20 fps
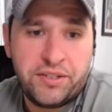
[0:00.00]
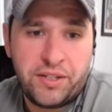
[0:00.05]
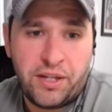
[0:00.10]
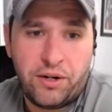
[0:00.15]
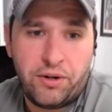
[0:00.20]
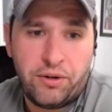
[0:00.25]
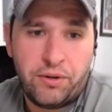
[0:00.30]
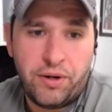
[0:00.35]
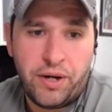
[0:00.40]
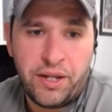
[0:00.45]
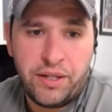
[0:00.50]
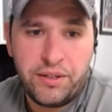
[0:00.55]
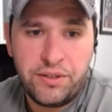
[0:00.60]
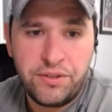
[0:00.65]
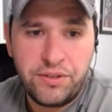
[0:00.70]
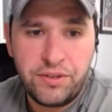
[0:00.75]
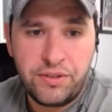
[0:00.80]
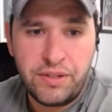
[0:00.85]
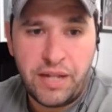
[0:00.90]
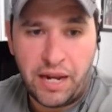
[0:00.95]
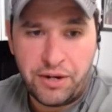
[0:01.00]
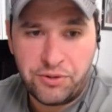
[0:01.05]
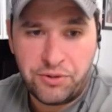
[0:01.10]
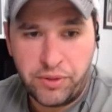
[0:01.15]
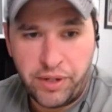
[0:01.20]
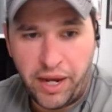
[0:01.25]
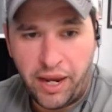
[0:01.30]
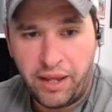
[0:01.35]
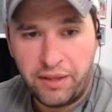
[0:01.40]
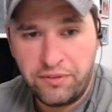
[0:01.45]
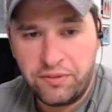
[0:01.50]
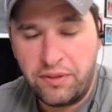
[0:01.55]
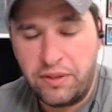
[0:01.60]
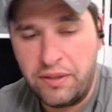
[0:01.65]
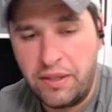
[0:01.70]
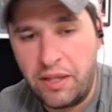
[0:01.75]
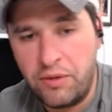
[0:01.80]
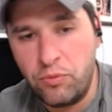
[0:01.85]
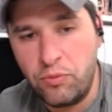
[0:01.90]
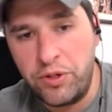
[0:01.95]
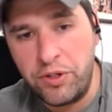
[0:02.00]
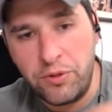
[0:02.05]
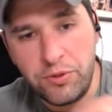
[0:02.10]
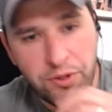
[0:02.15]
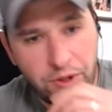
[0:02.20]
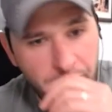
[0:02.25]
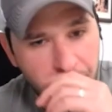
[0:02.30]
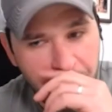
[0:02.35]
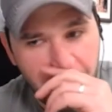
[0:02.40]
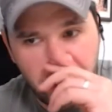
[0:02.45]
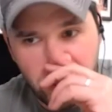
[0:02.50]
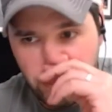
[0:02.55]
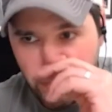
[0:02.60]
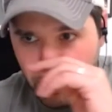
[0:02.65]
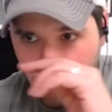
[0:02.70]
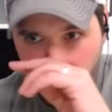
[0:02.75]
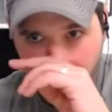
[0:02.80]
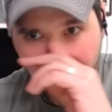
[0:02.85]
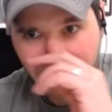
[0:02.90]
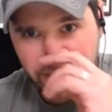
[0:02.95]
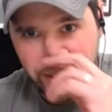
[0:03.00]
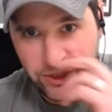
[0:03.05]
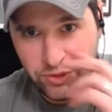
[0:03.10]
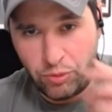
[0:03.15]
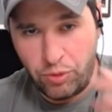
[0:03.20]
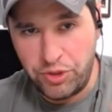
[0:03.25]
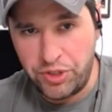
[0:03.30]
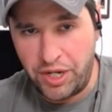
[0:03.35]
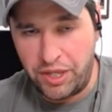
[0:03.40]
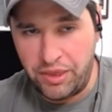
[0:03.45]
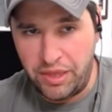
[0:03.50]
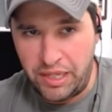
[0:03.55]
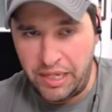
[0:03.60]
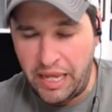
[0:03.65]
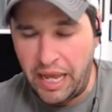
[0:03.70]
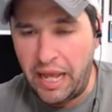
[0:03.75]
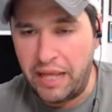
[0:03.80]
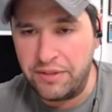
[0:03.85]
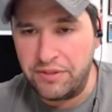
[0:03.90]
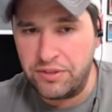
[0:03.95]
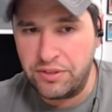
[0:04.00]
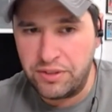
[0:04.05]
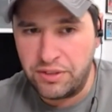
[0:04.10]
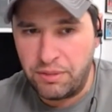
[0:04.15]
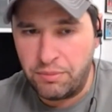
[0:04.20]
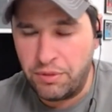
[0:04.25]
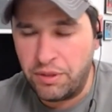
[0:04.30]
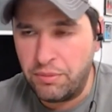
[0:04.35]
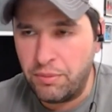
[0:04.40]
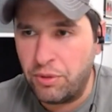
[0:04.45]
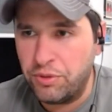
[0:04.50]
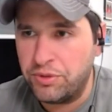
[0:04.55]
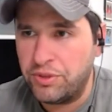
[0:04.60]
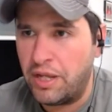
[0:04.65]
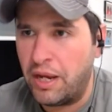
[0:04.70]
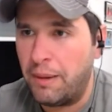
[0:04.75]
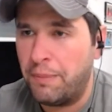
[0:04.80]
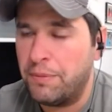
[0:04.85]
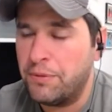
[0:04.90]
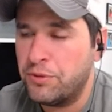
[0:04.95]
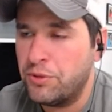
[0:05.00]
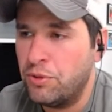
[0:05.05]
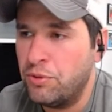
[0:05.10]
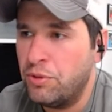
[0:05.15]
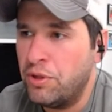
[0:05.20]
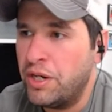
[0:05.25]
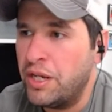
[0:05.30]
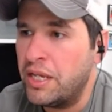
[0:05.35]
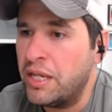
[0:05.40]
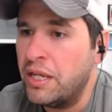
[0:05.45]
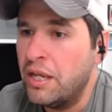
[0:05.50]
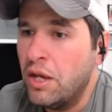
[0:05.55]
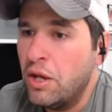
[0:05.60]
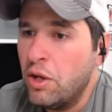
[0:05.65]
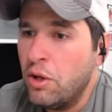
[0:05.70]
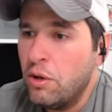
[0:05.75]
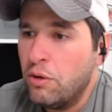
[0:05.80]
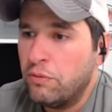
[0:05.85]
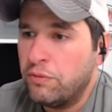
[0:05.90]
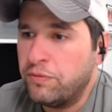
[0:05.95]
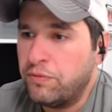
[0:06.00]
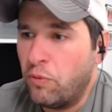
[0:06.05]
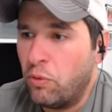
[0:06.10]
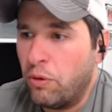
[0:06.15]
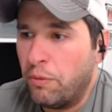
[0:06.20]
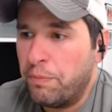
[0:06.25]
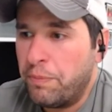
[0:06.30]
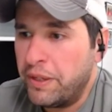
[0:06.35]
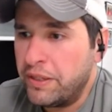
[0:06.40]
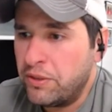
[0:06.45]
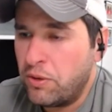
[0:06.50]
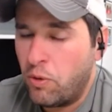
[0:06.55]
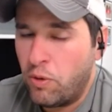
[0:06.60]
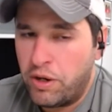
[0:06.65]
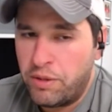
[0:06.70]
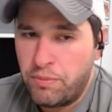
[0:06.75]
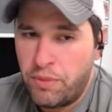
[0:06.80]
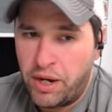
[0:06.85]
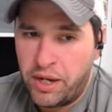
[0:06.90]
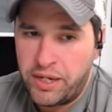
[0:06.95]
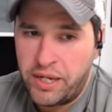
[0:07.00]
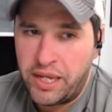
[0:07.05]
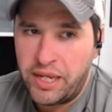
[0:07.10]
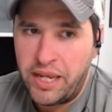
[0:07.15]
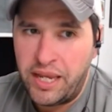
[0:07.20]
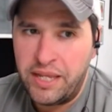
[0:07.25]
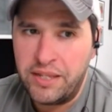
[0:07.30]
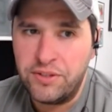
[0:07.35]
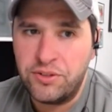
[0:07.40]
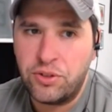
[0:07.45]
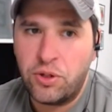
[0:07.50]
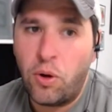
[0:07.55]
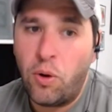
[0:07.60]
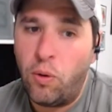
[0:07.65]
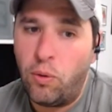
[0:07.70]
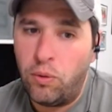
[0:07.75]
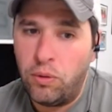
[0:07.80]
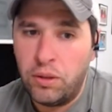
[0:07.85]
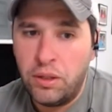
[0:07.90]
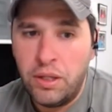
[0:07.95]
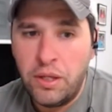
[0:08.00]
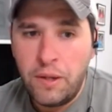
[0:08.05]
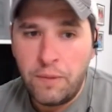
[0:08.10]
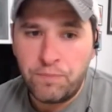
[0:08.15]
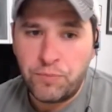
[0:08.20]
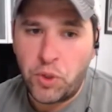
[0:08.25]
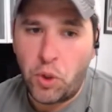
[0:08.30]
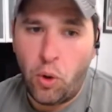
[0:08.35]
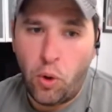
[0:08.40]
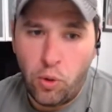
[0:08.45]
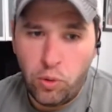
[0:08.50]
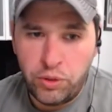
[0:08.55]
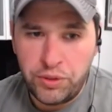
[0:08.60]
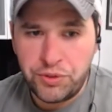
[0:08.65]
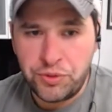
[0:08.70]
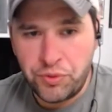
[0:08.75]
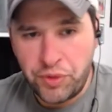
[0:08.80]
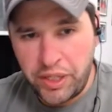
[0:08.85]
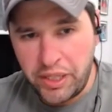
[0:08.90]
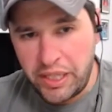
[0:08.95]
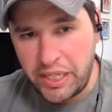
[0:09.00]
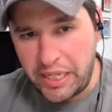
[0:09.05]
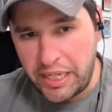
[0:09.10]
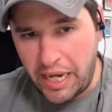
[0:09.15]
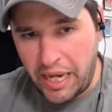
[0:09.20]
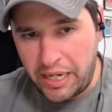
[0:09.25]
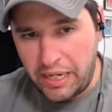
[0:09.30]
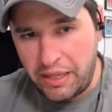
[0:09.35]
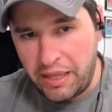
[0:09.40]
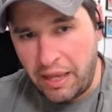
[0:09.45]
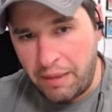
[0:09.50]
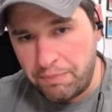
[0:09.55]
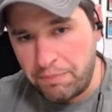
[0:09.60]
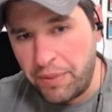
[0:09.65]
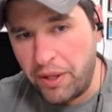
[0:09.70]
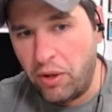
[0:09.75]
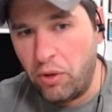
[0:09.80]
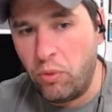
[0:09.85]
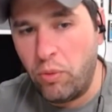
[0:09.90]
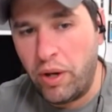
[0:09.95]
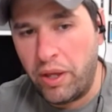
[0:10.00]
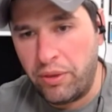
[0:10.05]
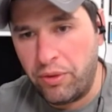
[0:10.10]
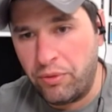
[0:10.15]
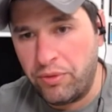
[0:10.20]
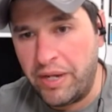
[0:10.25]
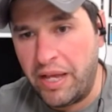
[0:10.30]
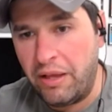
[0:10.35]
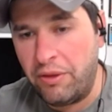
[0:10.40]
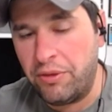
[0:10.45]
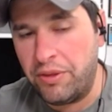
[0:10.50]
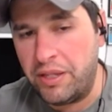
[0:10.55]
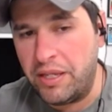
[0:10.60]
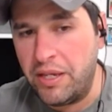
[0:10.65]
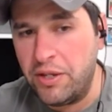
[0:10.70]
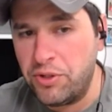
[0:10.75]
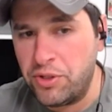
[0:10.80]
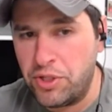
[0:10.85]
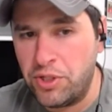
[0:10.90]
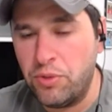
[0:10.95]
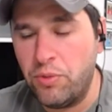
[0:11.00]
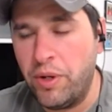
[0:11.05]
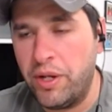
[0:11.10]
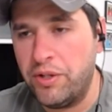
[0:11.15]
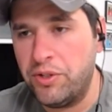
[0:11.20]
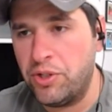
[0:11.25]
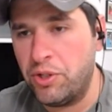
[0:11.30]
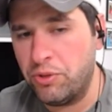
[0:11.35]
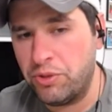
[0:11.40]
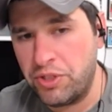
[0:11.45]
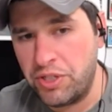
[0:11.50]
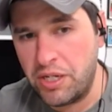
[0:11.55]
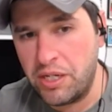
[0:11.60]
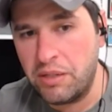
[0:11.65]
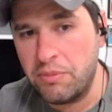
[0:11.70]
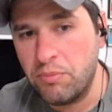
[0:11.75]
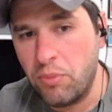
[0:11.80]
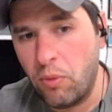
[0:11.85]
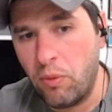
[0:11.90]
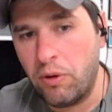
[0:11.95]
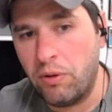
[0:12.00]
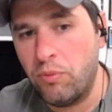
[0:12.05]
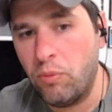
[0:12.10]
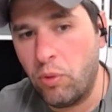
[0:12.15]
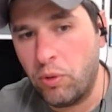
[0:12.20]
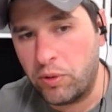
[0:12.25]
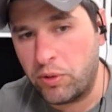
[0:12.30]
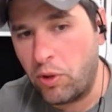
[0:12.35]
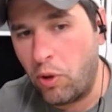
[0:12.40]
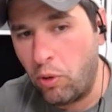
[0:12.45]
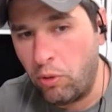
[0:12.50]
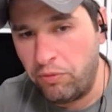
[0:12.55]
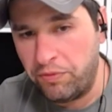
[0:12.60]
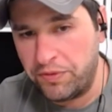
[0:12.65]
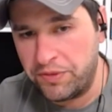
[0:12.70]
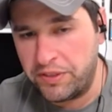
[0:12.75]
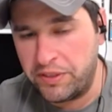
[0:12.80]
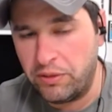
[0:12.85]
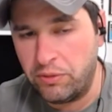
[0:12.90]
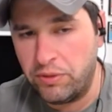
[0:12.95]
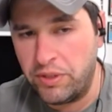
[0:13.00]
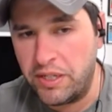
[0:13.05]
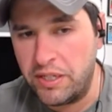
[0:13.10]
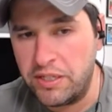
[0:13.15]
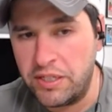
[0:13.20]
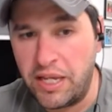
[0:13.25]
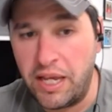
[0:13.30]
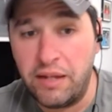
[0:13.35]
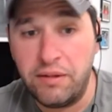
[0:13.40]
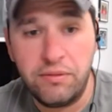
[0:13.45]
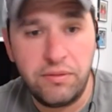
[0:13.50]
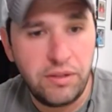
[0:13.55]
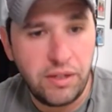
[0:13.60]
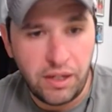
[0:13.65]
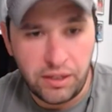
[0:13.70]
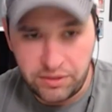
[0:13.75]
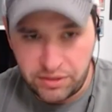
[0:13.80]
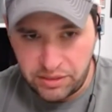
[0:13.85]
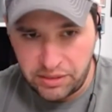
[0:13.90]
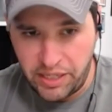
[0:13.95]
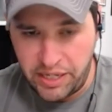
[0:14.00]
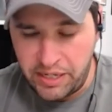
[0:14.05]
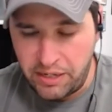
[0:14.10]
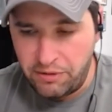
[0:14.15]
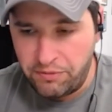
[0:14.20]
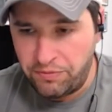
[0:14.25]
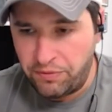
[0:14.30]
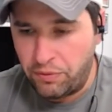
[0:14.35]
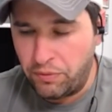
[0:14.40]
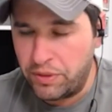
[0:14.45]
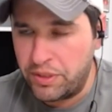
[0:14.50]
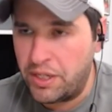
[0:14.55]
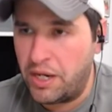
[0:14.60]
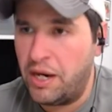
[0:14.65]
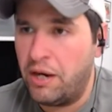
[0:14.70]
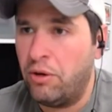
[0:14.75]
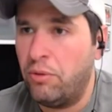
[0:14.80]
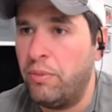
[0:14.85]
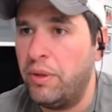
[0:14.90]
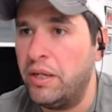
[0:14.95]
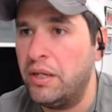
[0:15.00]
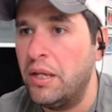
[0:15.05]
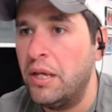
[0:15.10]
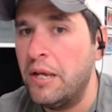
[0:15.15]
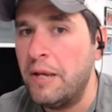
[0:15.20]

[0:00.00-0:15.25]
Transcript: setter is natural gas, and then when you turn to the Midwest, which I think has some of the most opportunity for Bitcoin mining, is coal coal is really kind of that bellwether. Now, the issue is you're seeing more and more coal facilities get slated for retirement,